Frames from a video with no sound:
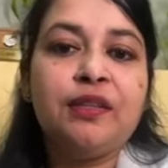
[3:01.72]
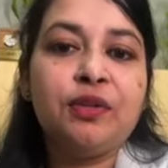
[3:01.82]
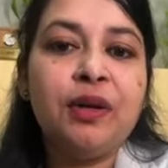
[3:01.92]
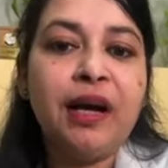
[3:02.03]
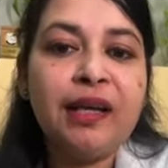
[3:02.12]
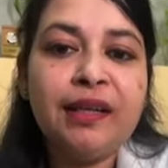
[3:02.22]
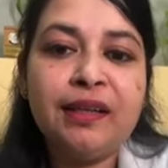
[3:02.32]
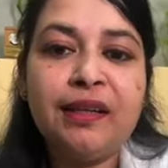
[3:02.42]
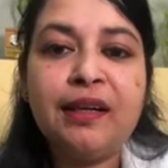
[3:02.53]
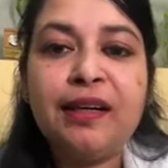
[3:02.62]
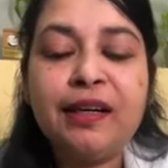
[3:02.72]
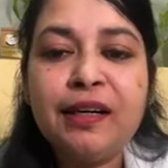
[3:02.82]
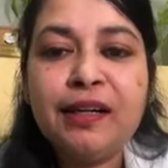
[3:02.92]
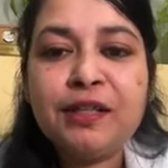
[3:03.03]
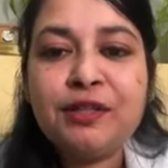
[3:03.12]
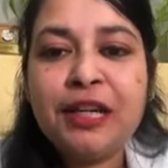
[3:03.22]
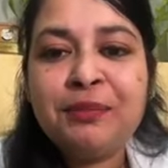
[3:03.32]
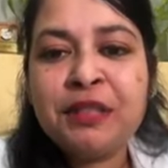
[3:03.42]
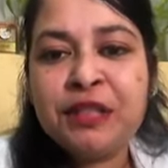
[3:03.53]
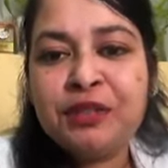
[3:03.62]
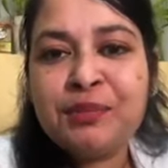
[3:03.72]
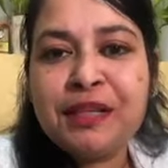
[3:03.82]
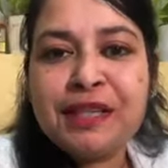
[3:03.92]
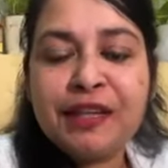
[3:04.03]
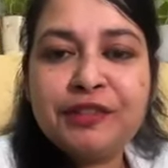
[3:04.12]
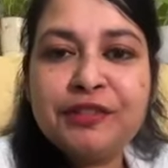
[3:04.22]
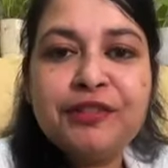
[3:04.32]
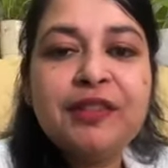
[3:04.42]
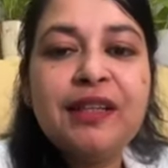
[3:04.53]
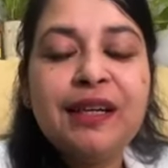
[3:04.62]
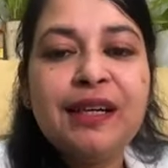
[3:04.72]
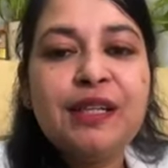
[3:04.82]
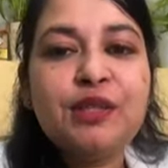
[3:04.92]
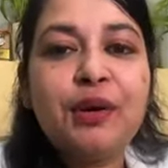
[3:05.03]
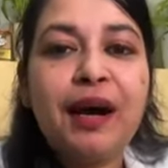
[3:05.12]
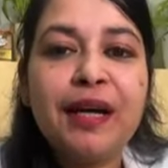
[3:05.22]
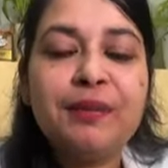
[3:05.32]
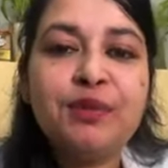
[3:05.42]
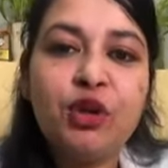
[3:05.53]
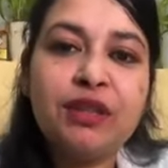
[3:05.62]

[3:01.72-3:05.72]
So hi, so let me introduce myself. So I am